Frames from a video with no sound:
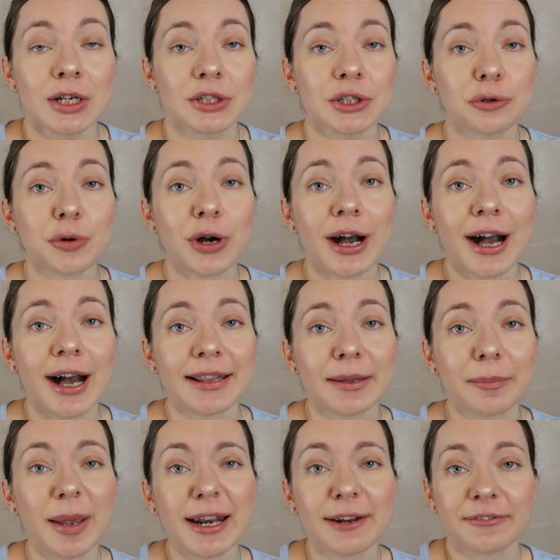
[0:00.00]
So what are the
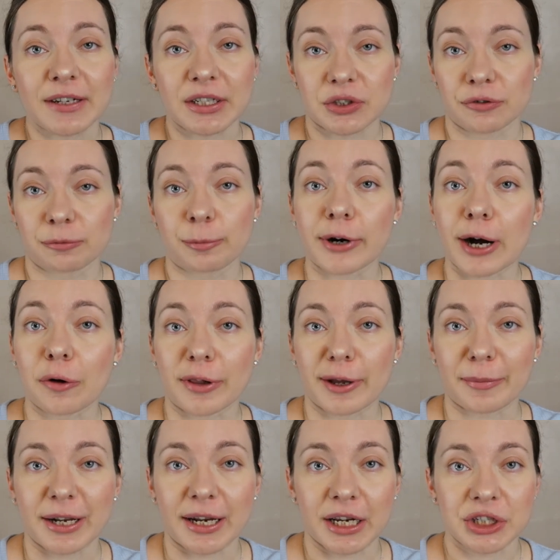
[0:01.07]
benefits of brow
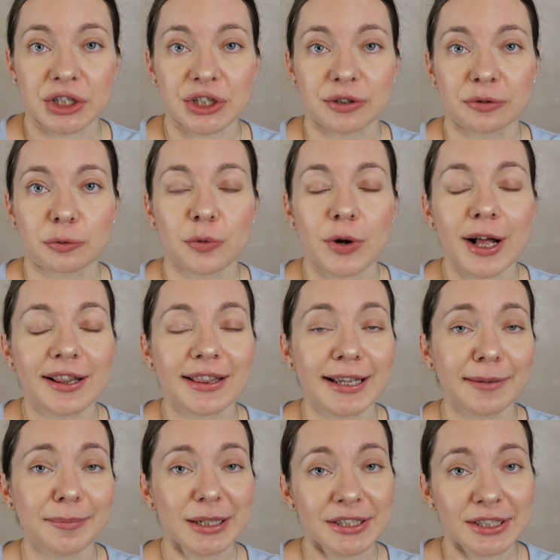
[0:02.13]
lamination? Well,
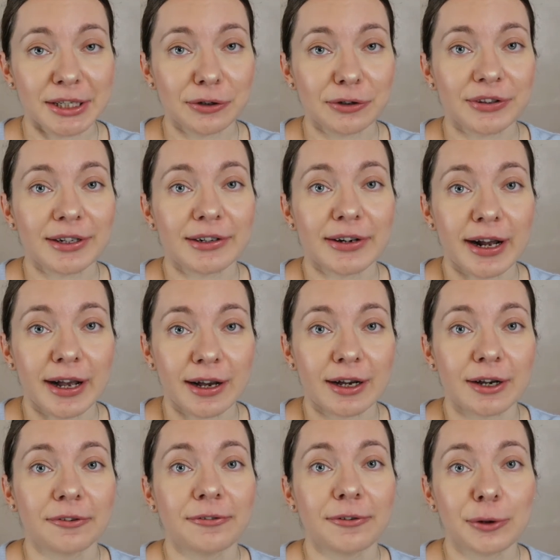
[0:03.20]
let me tell you, there are
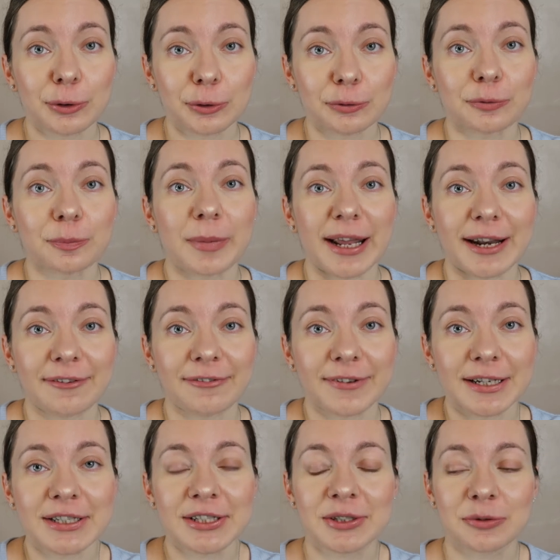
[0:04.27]
a few
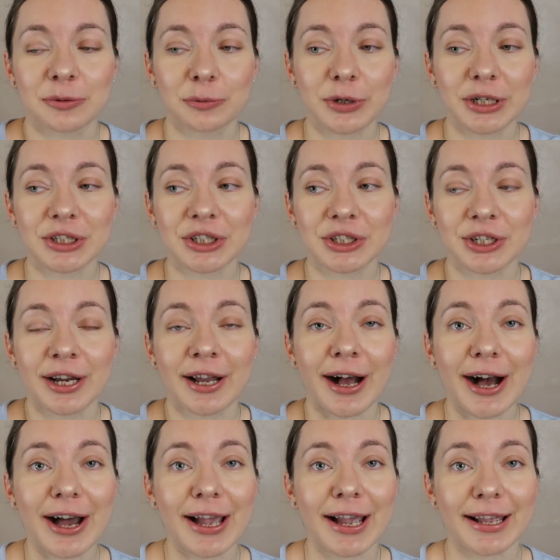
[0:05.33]
benefits which
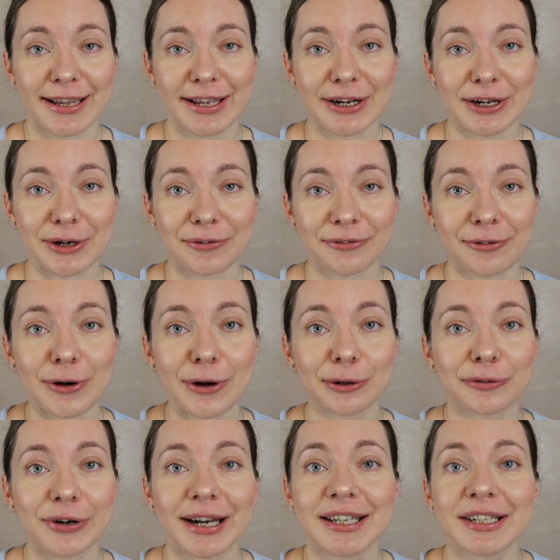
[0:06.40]
are enough
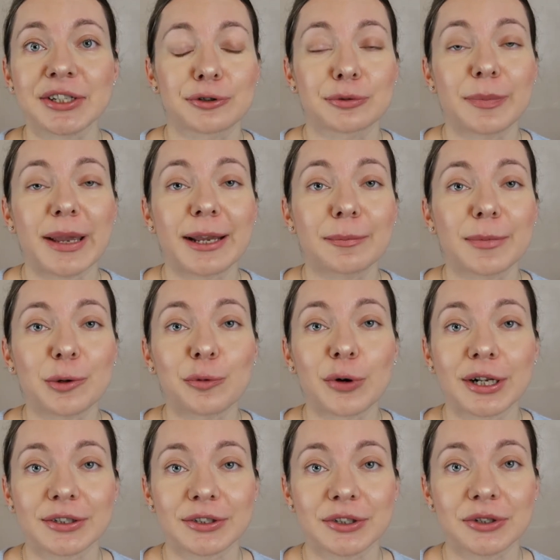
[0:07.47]
already to make me
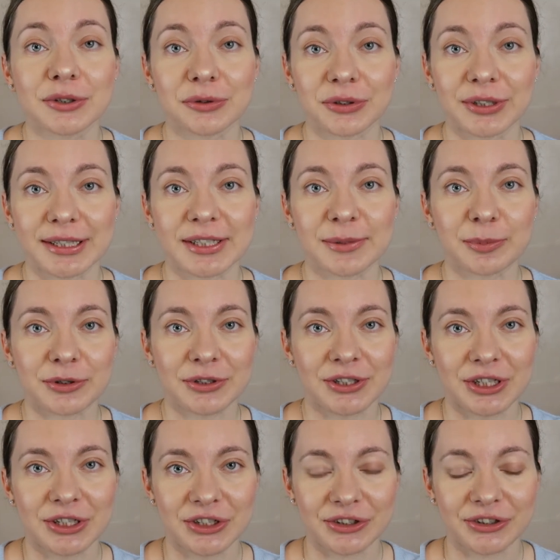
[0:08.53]
want to do this
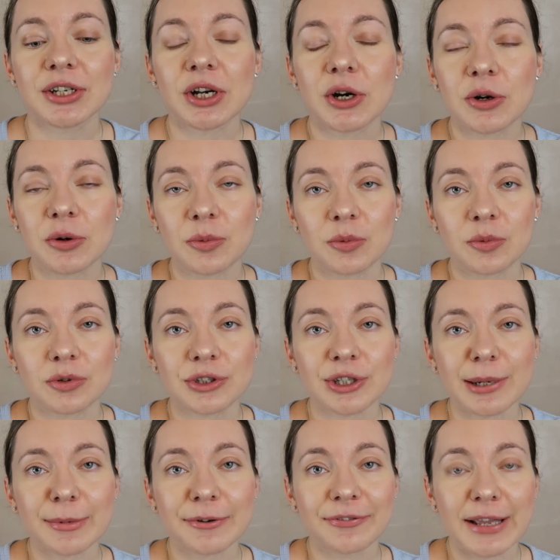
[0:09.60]
procedure. So
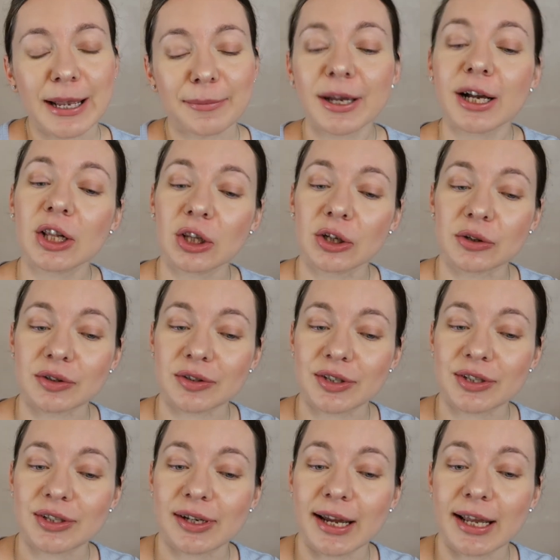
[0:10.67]
some of them
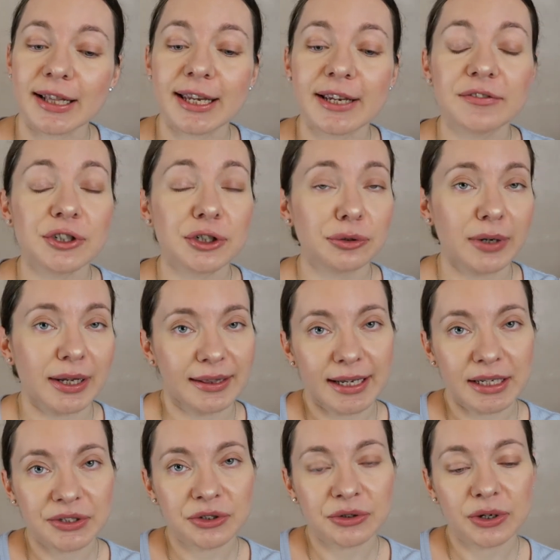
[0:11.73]
includes, it gives you a
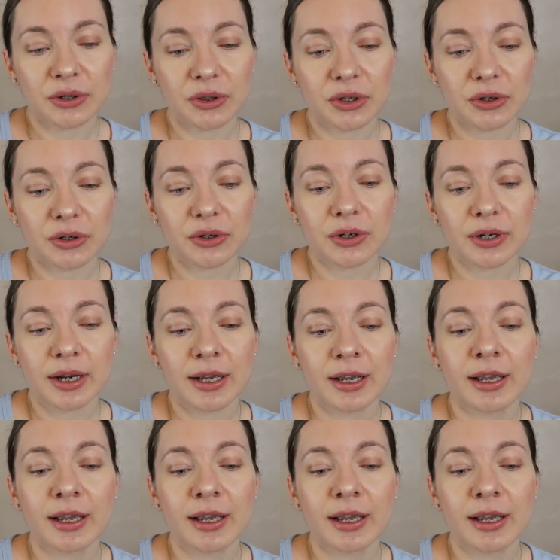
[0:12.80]
natural look.